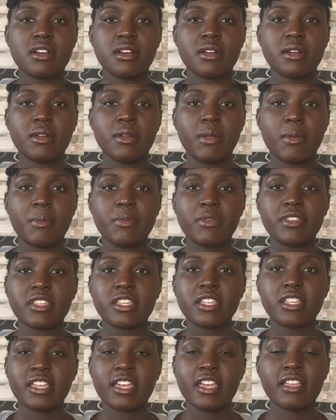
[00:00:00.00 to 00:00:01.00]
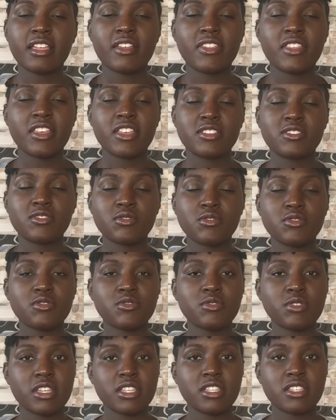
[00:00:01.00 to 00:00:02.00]
I mean, in Kenya there is no
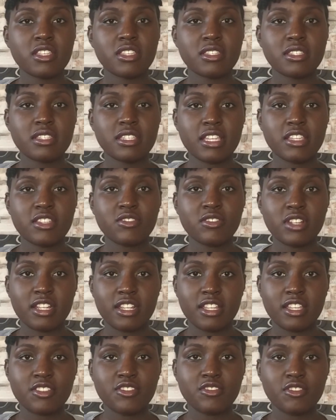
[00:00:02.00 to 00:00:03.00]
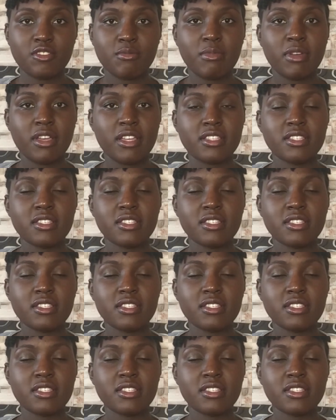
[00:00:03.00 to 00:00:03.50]
straight state religion, but